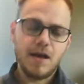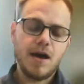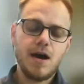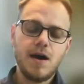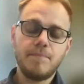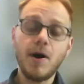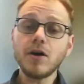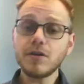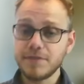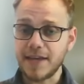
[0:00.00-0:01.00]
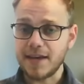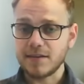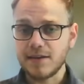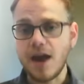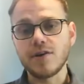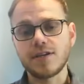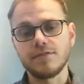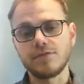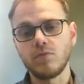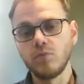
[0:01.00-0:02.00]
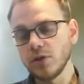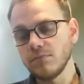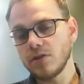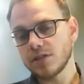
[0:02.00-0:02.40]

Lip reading: Part of that narrative will most